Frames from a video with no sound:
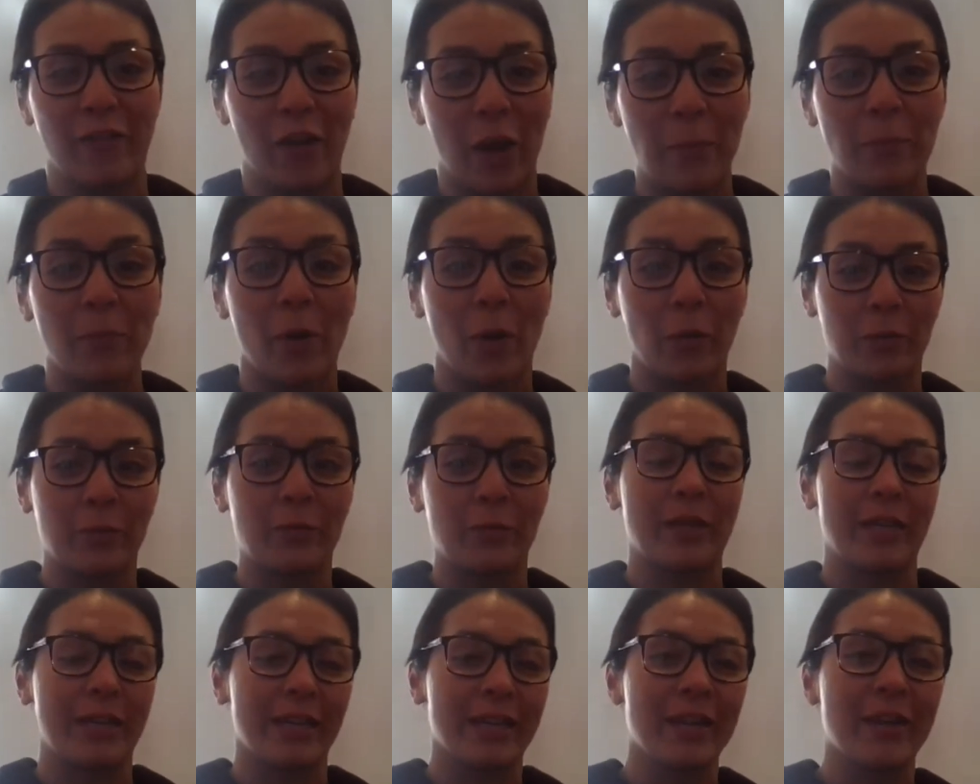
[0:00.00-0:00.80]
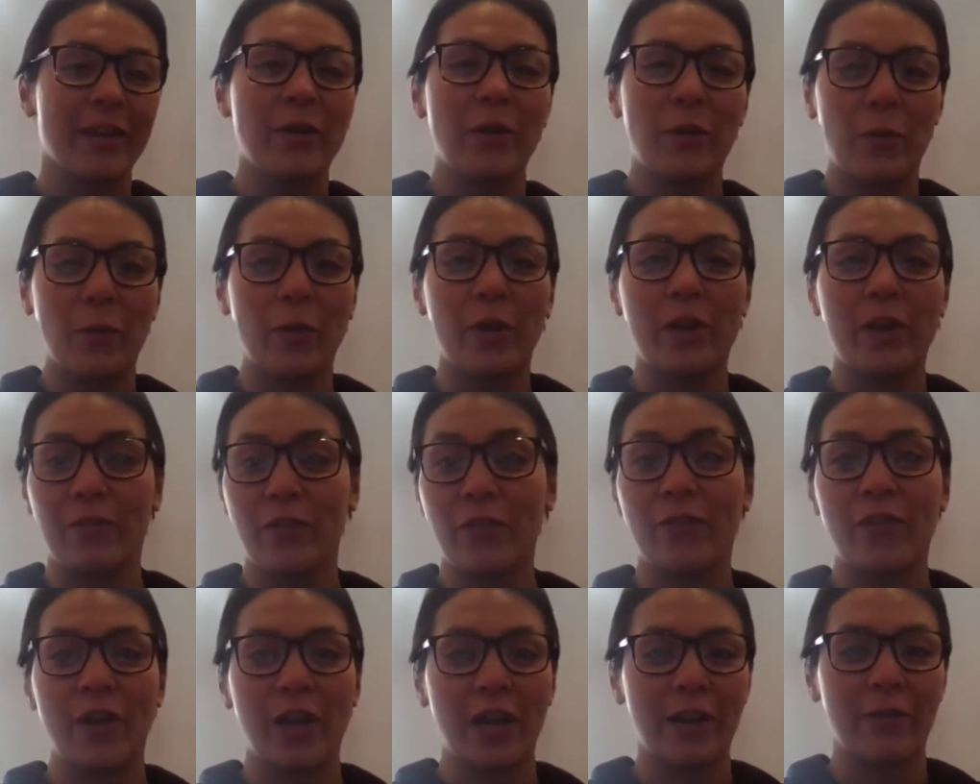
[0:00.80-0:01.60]
I'm probably one of
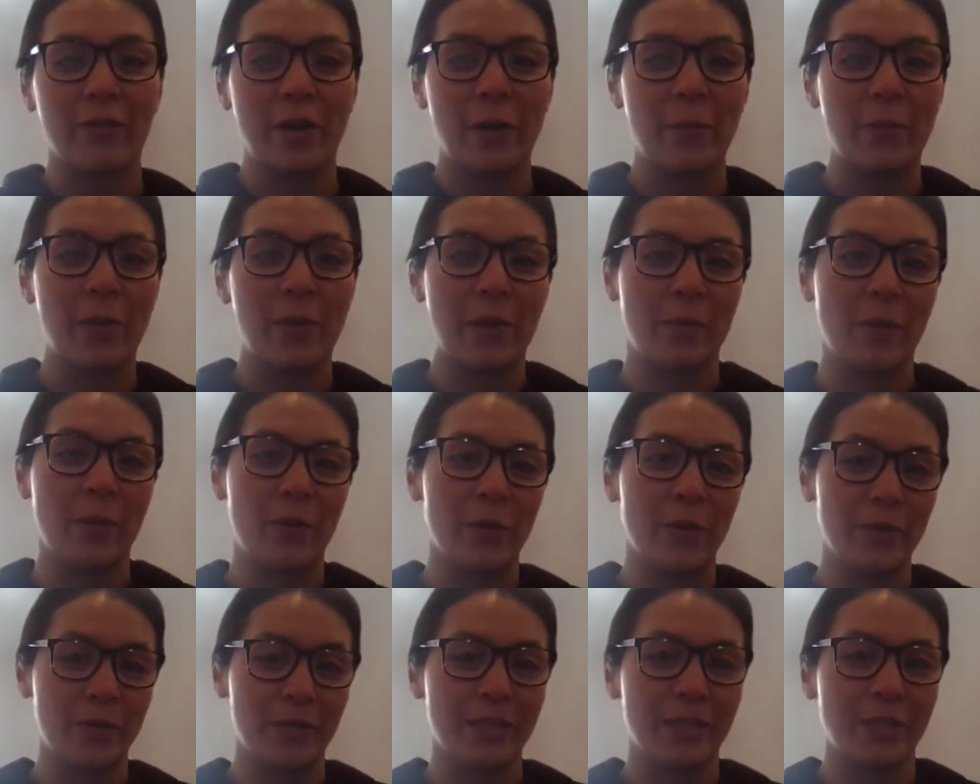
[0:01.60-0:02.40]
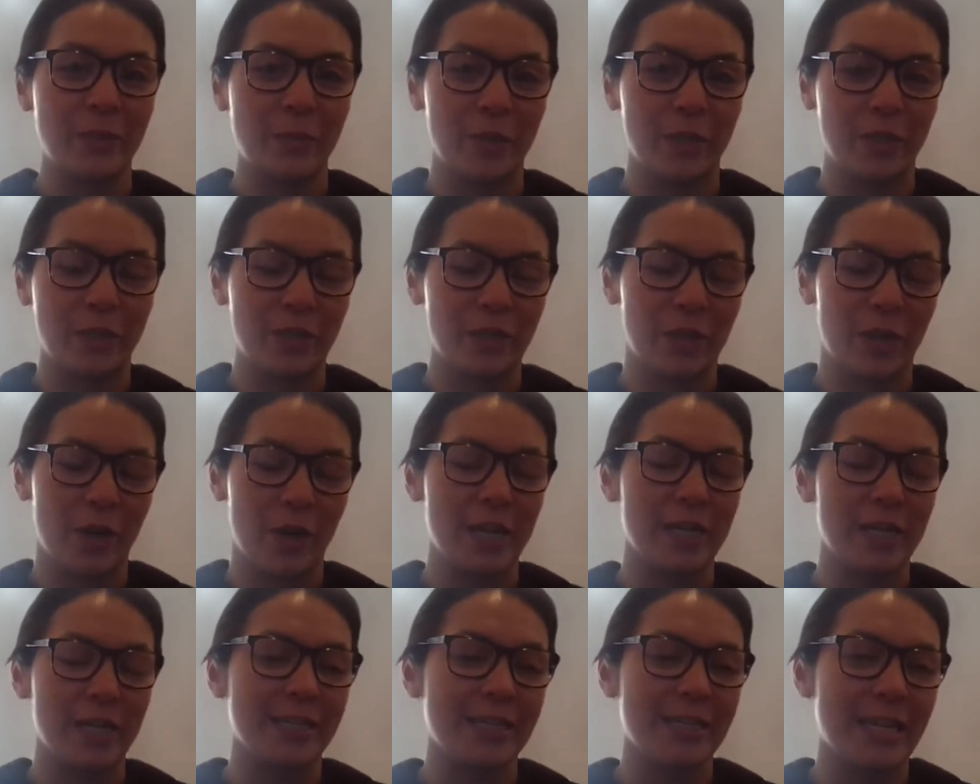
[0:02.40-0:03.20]
the very rare people who didn't switch
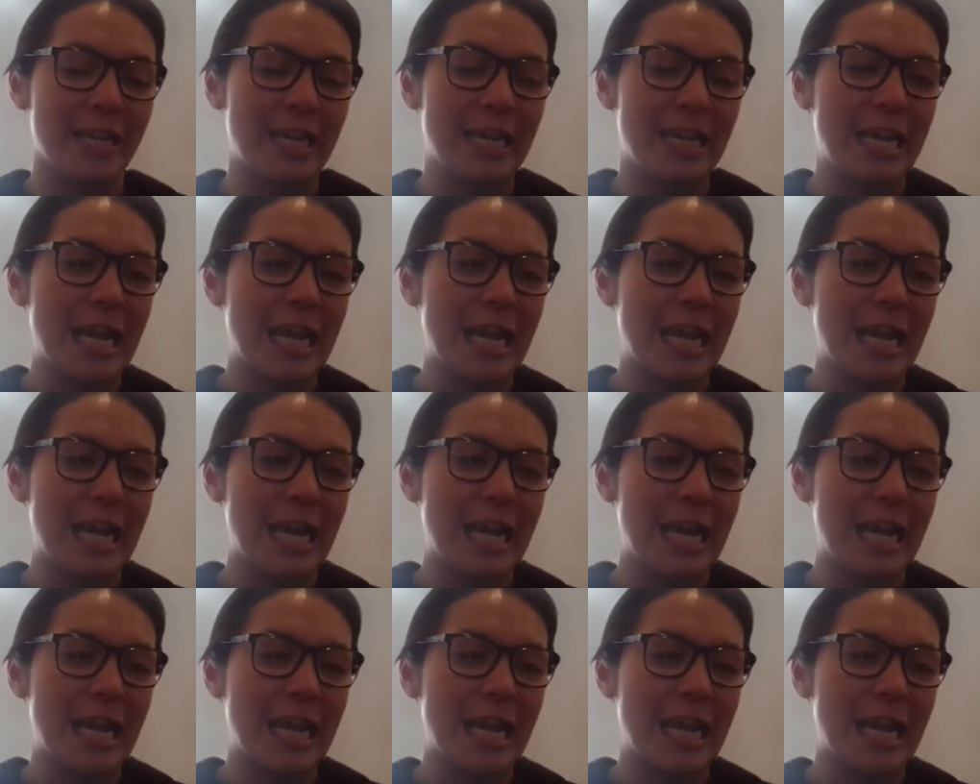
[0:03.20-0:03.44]
degrees.